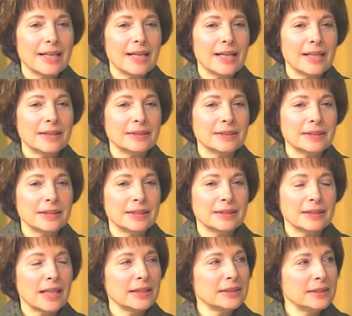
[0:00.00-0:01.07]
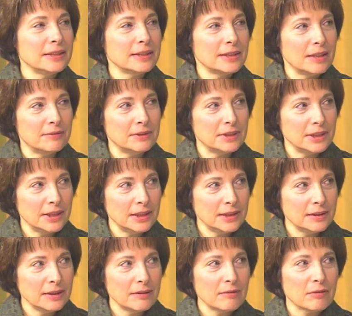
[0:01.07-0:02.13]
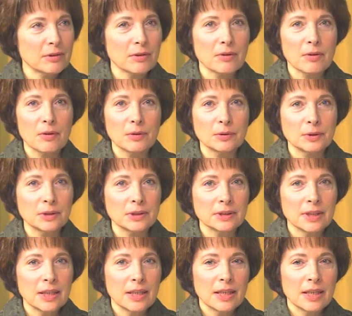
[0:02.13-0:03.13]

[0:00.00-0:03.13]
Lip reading: And in 1917, for those